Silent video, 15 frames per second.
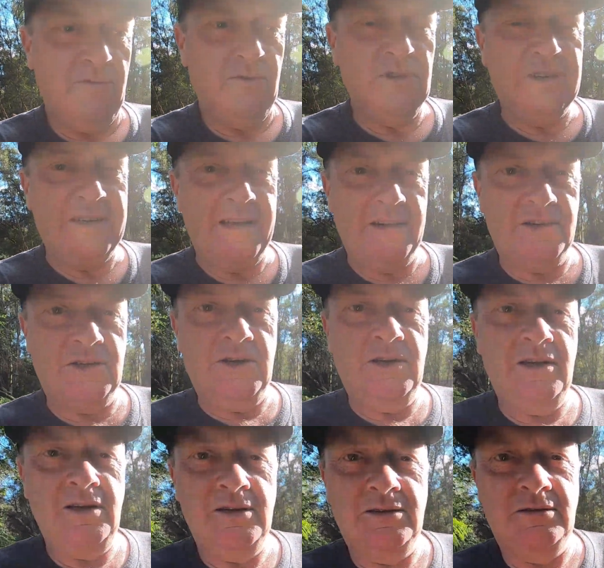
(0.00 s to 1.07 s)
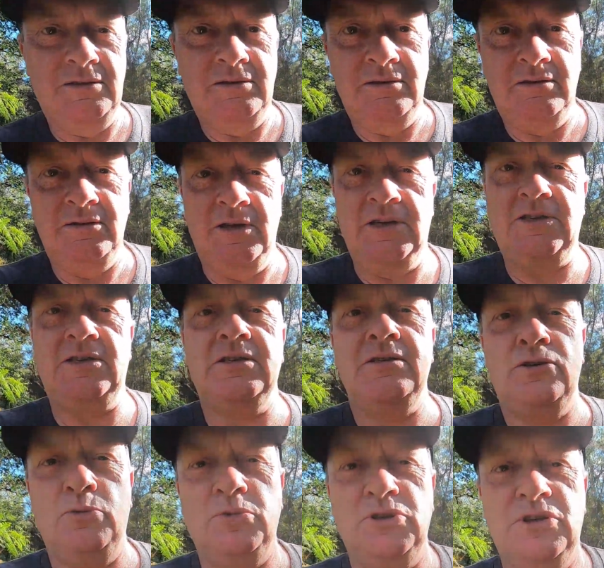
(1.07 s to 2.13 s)
the DSA, yes,
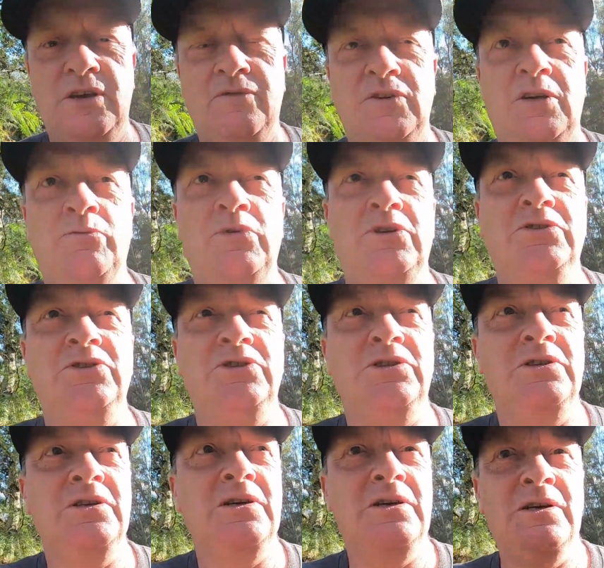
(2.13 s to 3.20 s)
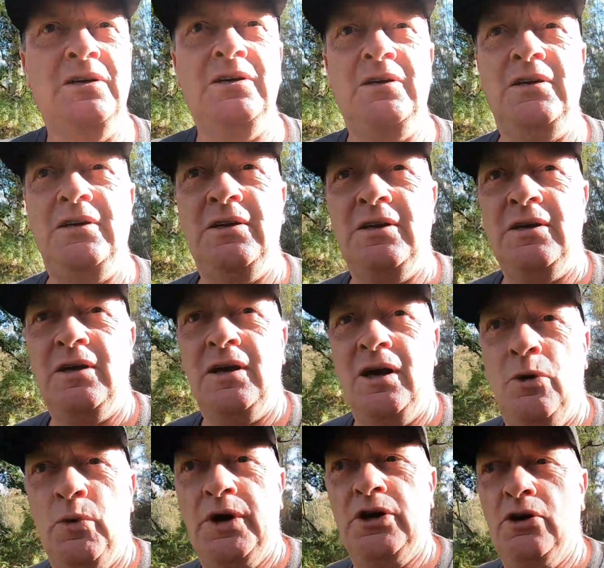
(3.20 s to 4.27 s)
double staffed ambulance,
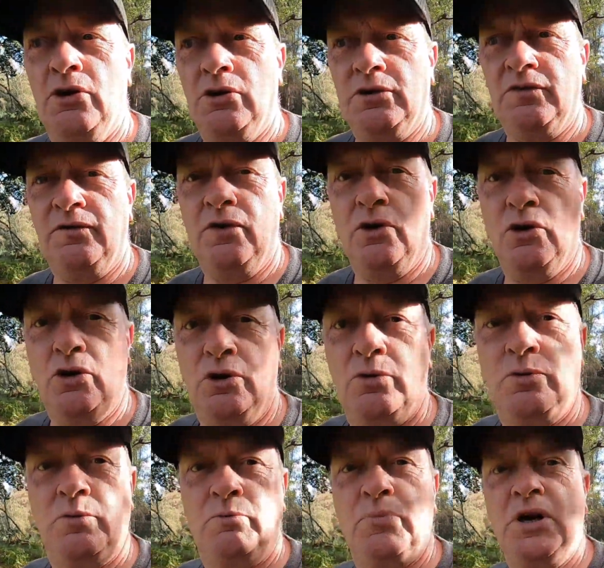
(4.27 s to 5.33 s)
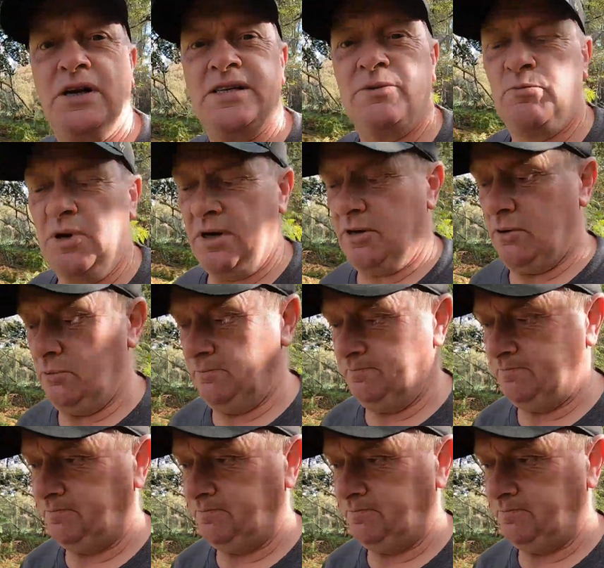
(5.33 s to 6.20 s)
and we called for police backup.